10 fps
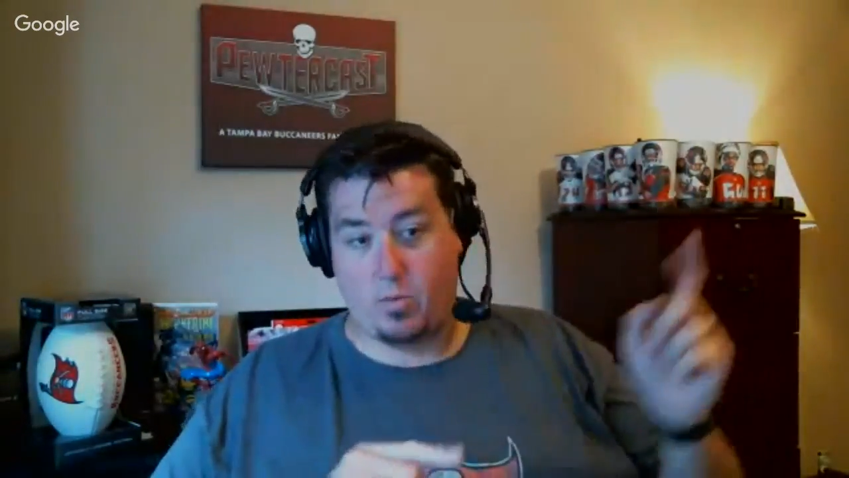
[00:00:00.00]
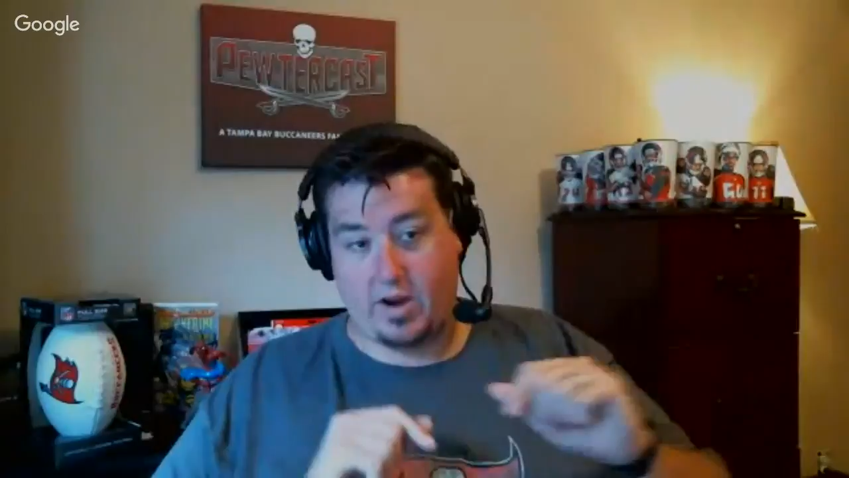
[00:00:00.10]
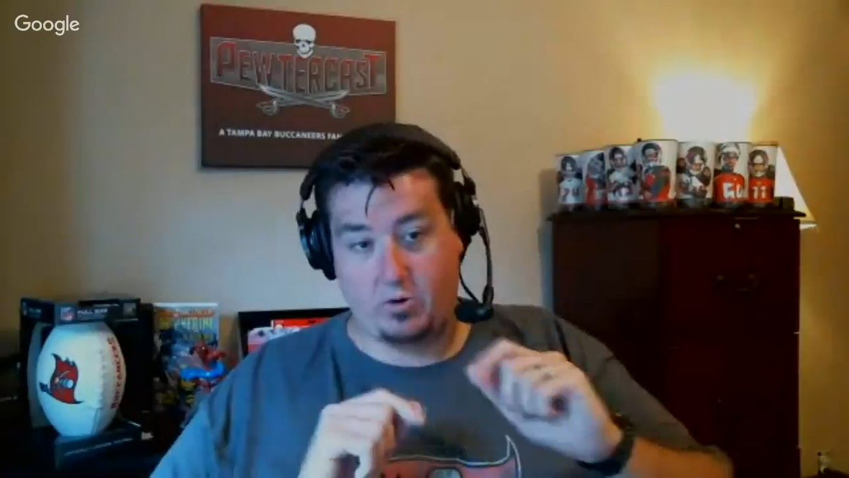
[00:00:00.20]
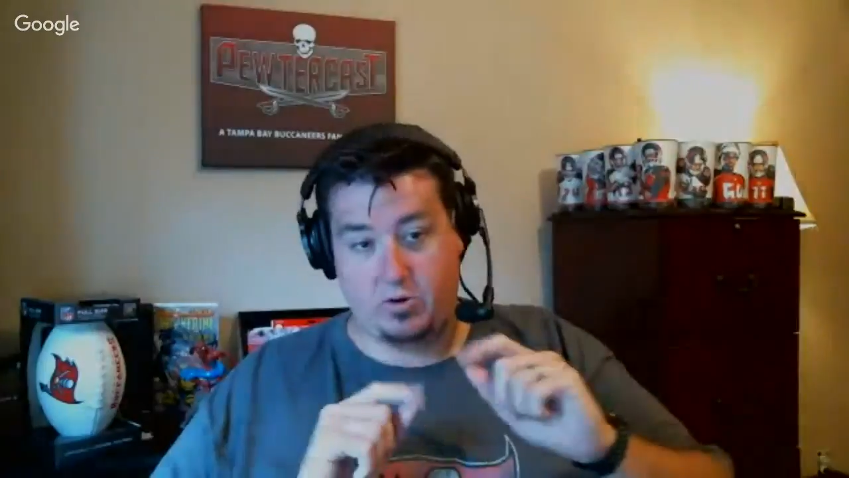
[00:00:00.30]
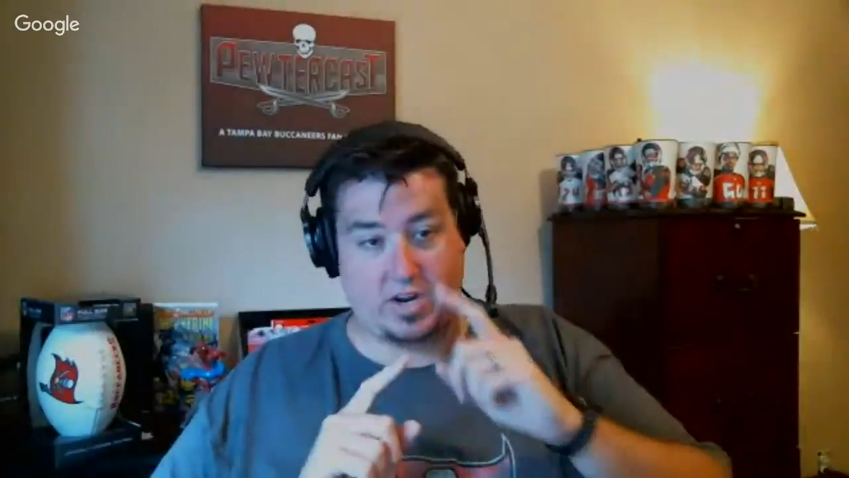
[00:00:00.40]
Go
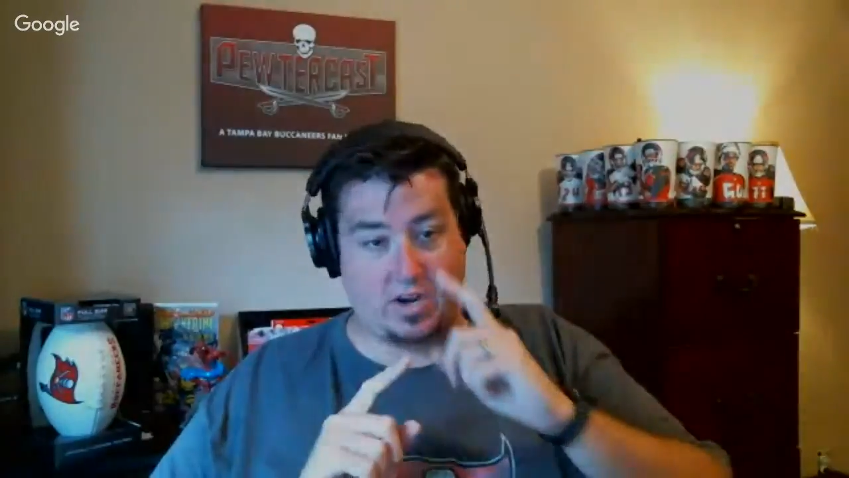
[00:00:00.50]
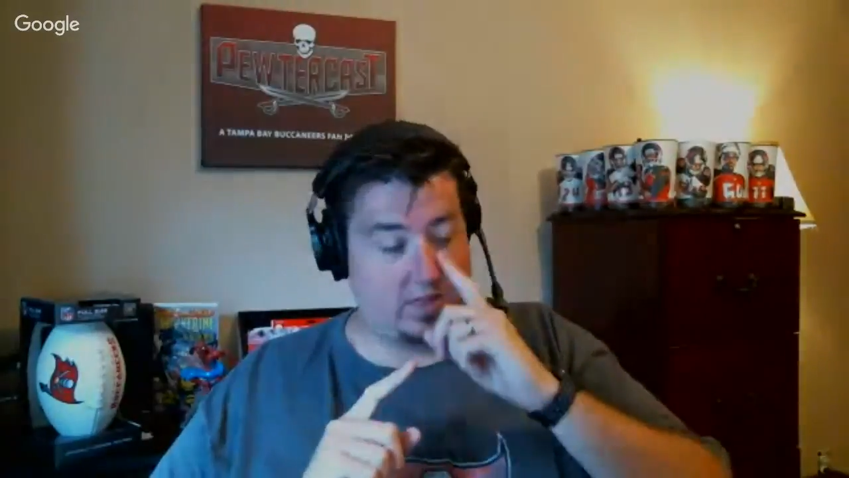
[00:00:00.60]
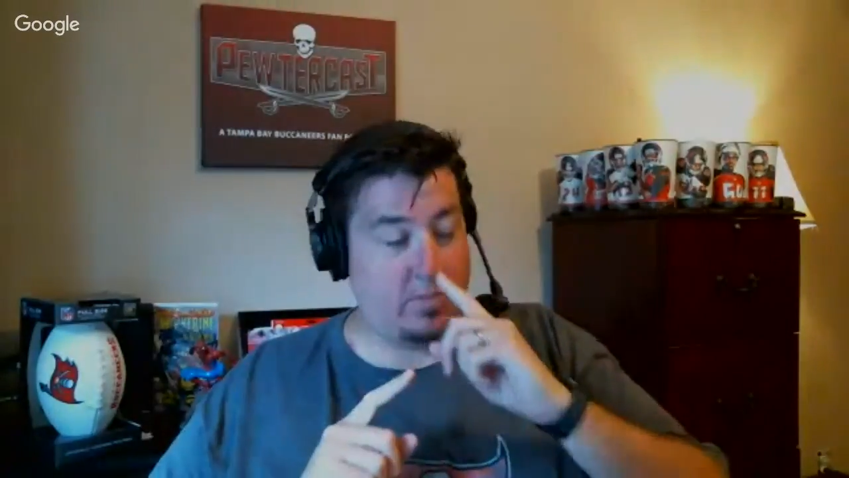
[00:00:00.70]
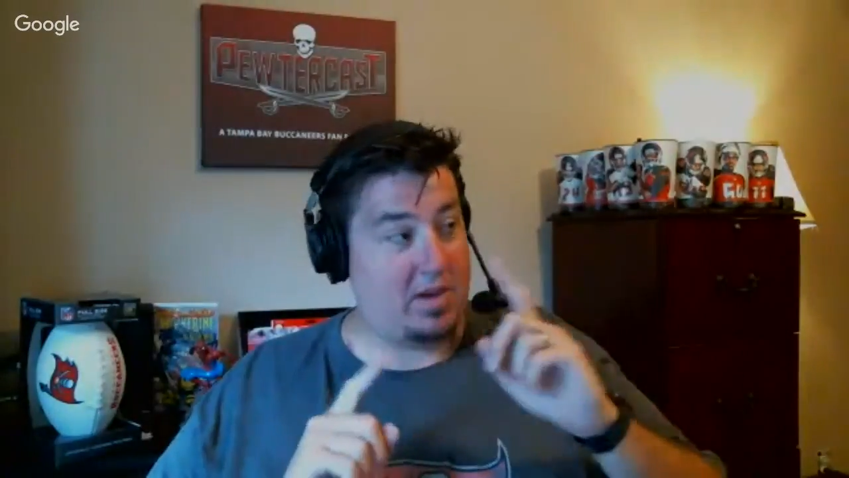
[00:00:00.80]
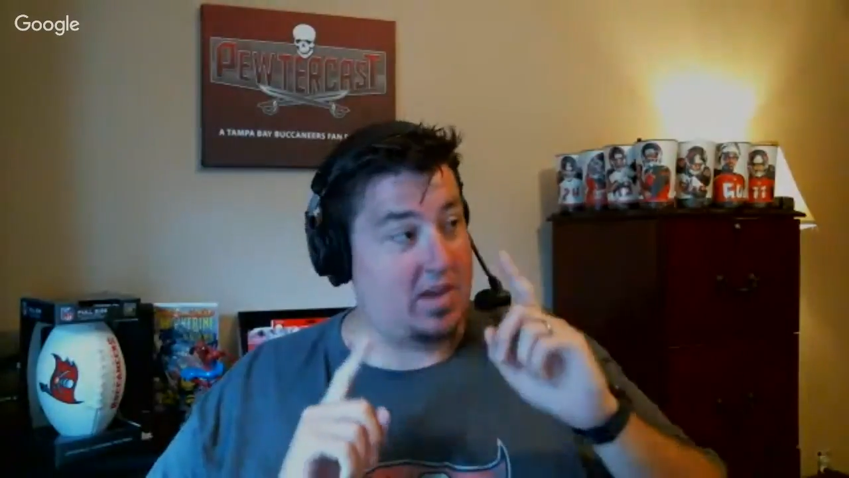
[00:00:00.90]
check on the
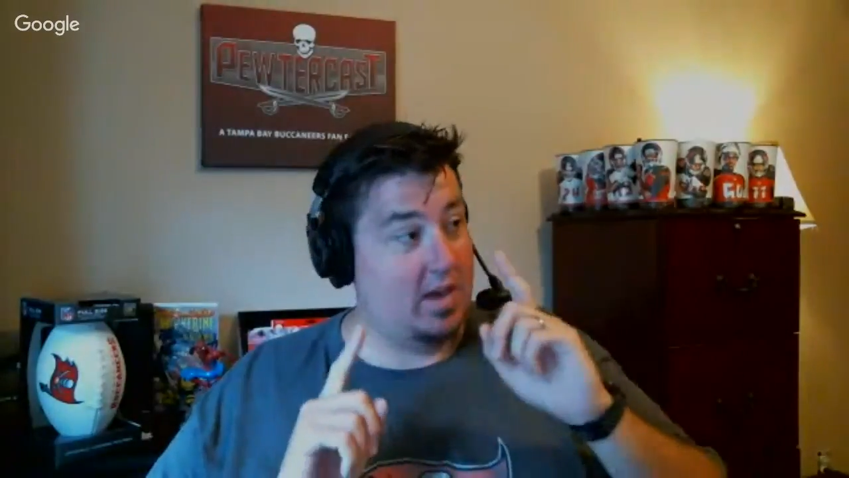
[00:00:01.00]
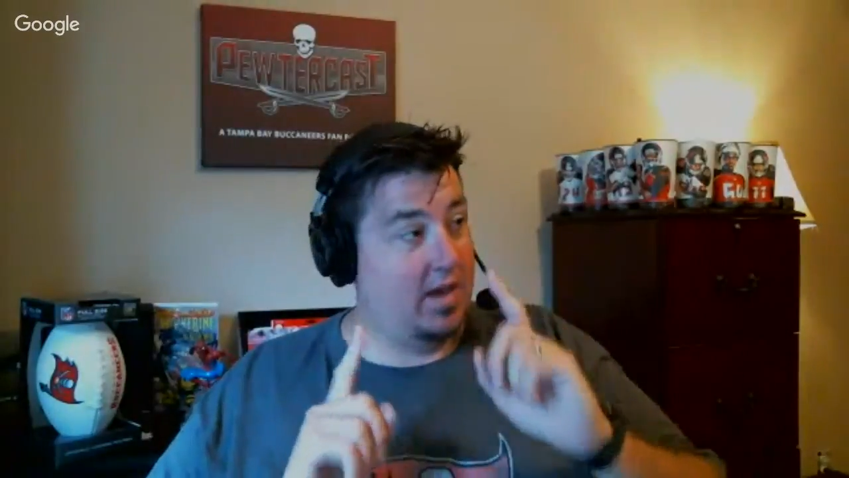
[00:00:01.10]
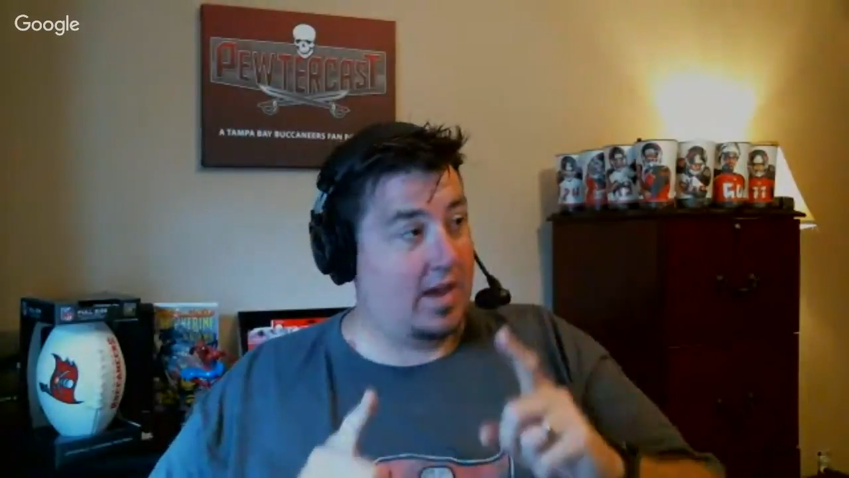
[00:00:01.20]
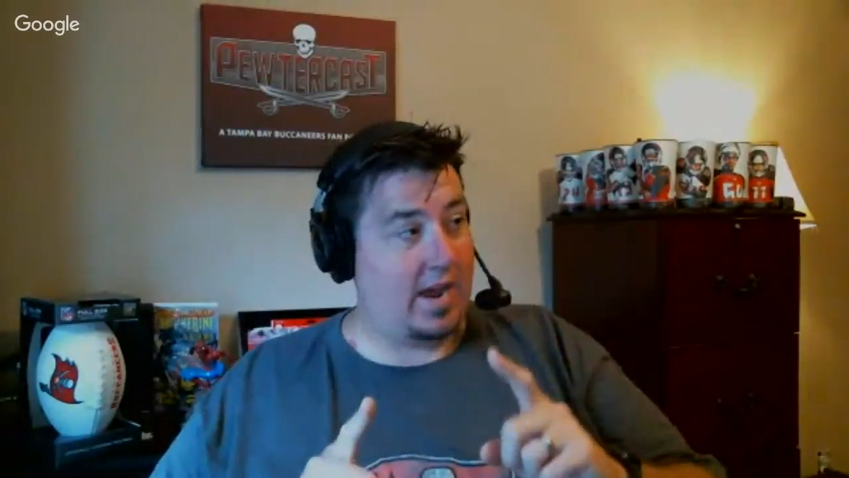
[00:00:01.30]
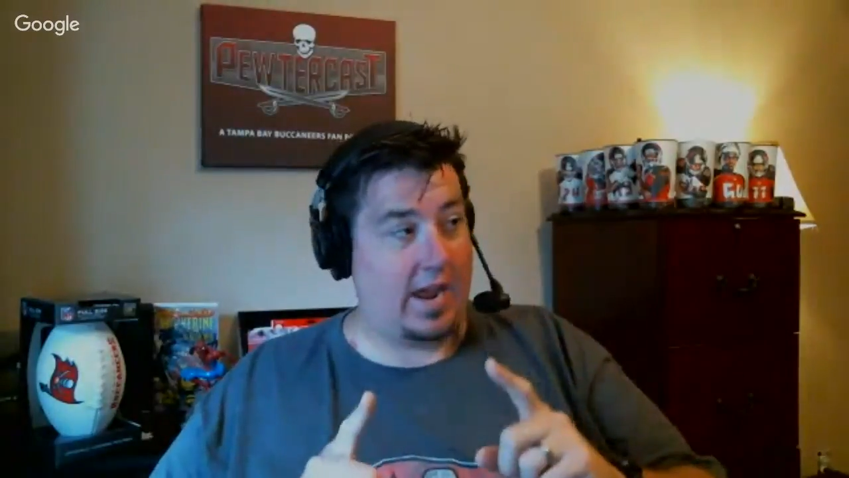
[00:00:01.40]
baby,
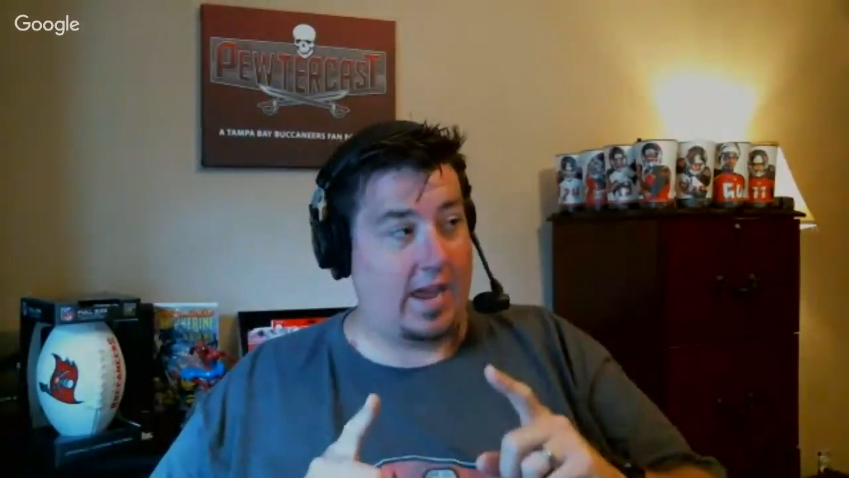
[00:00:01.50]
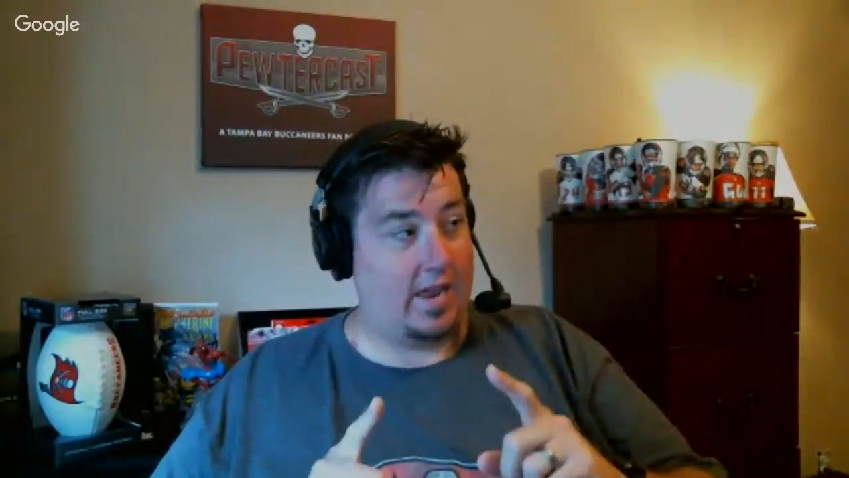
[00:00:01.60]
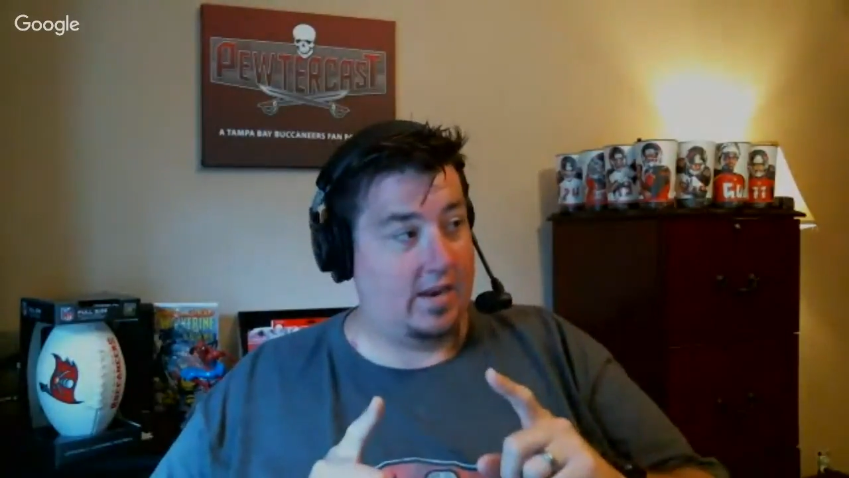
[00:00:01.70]
and